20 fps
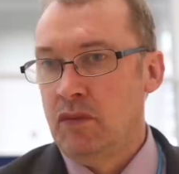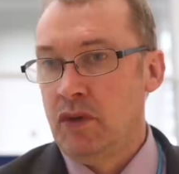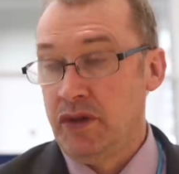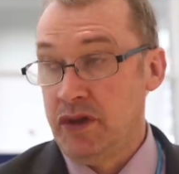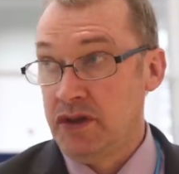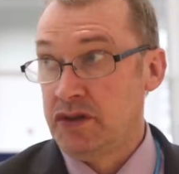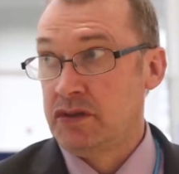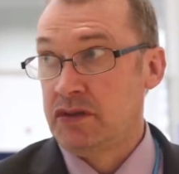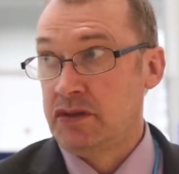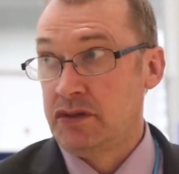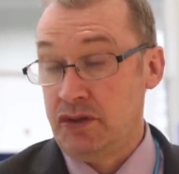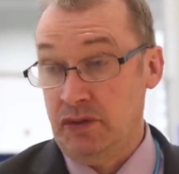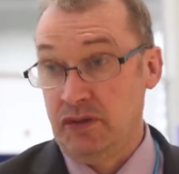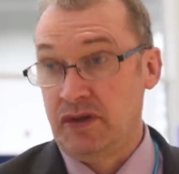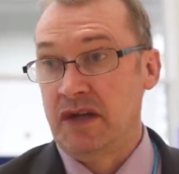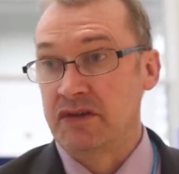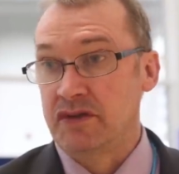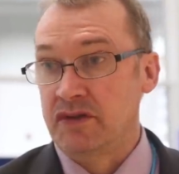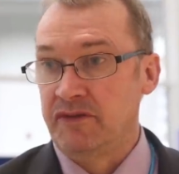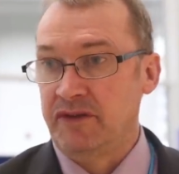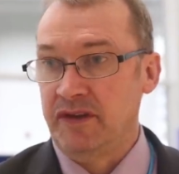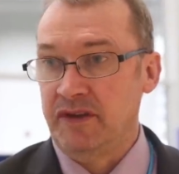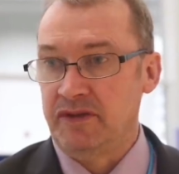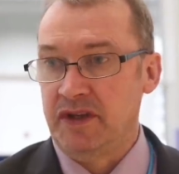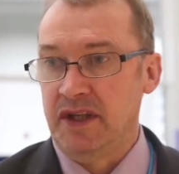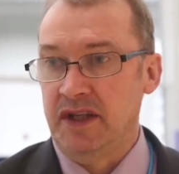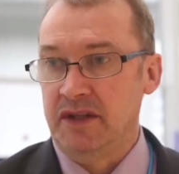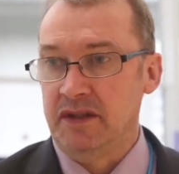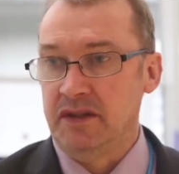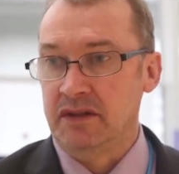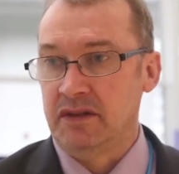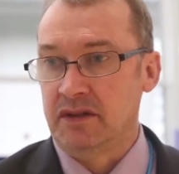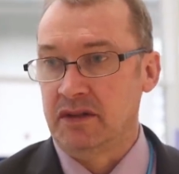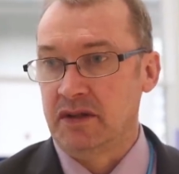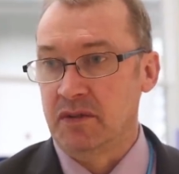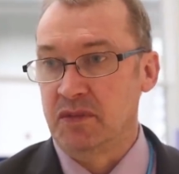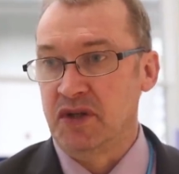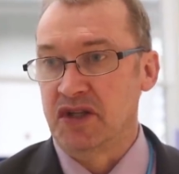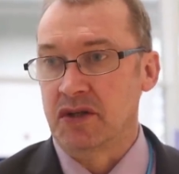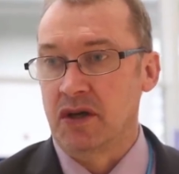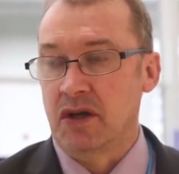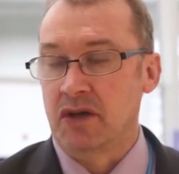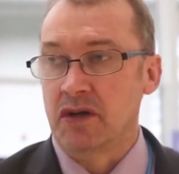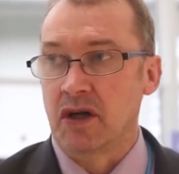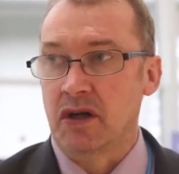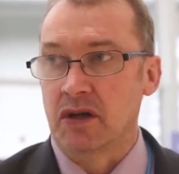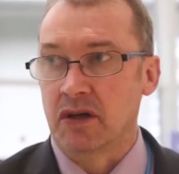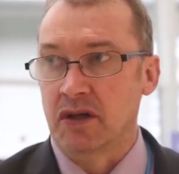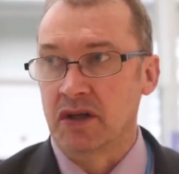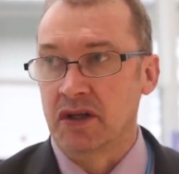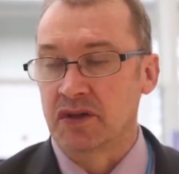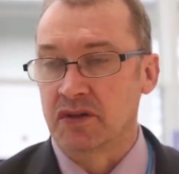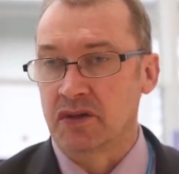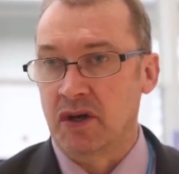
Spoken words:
Well, this 2015 Commission on Narcotic